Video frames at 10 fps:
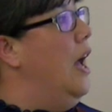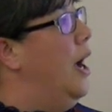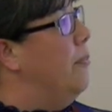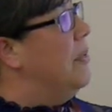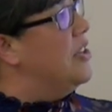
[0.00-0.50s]

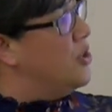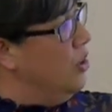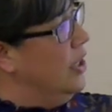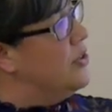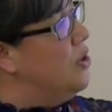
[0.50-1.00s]
Um,
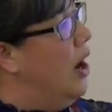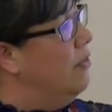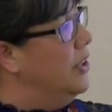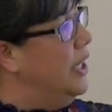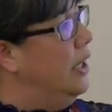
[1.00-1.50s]
asserting
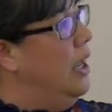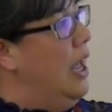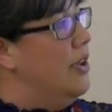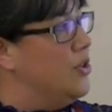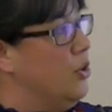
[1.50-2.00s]
sovereignty,
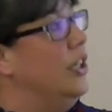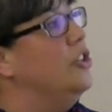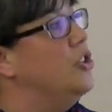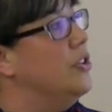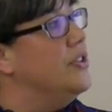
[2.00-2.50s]
asserting
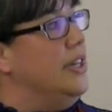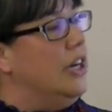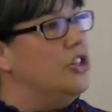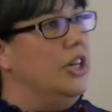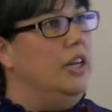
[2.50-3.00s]

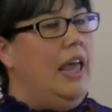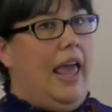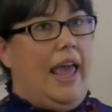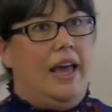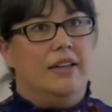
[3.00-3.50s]
jurisdiction.
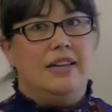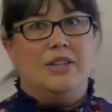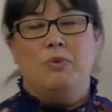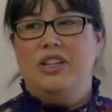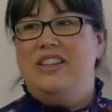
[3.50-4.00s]
And
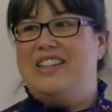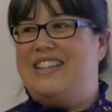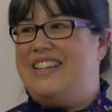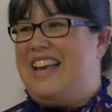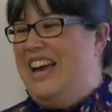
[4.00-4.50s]
it's one of the
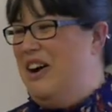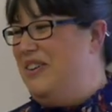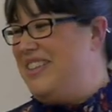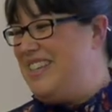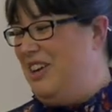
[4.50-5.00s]
things I
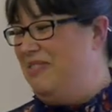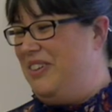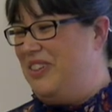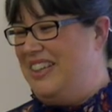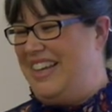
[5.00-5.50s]
always tell
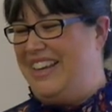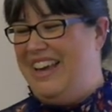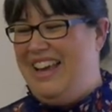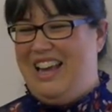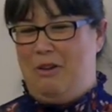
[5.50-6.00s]
people, like,
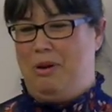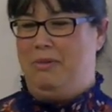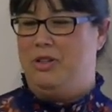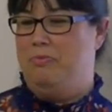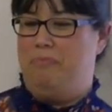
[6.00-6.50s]
I
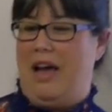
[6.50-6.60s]
probably should